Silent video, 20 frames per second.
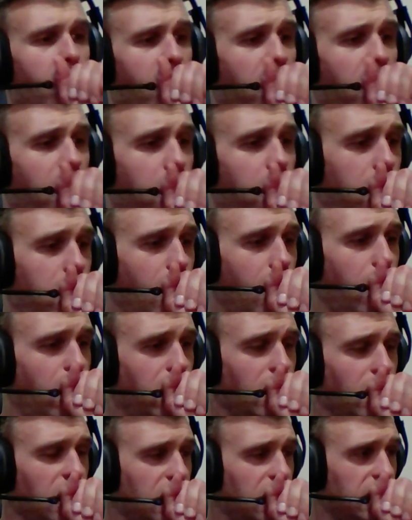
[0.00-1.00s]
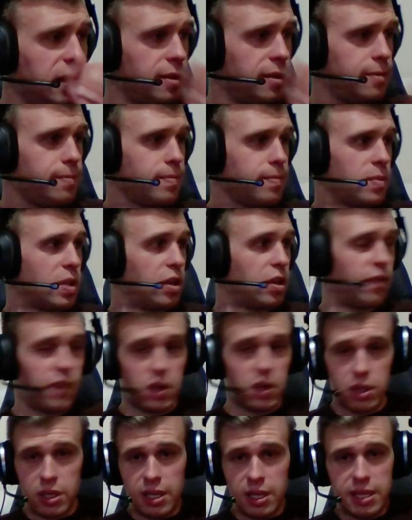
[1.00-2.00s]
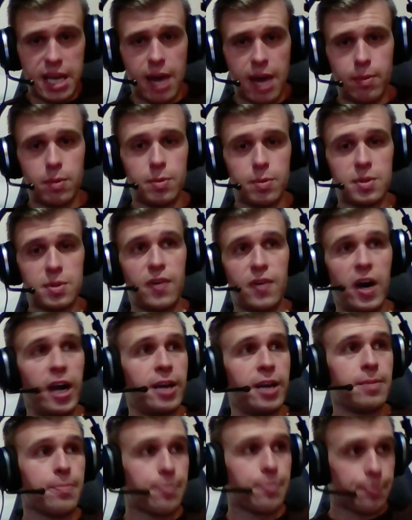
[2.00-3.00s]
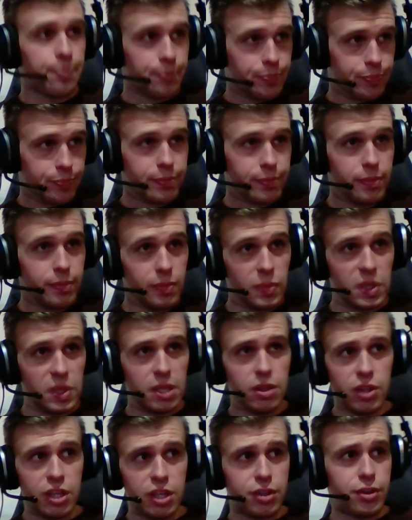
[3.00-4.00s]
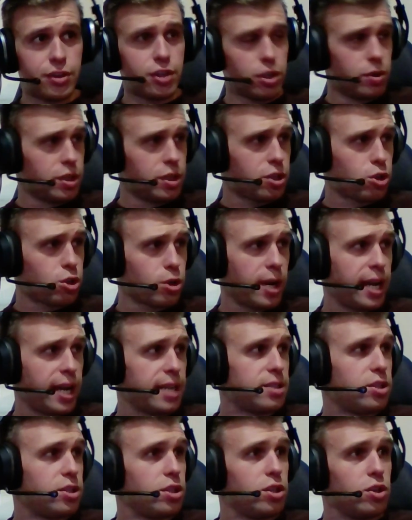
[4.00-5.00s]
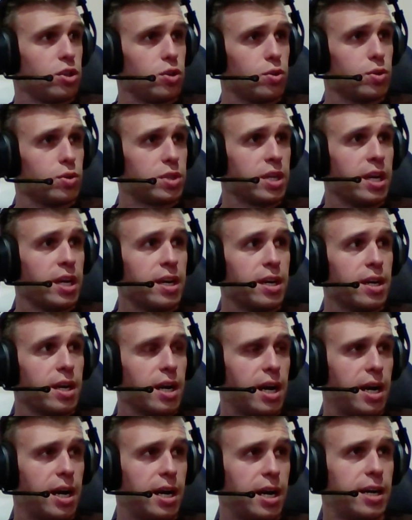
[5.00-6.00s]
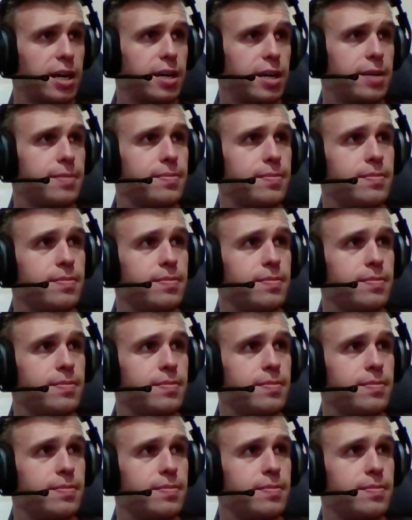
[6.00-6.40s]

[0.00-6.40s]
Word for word: the villain in that one was fine. This dude is trying to use uh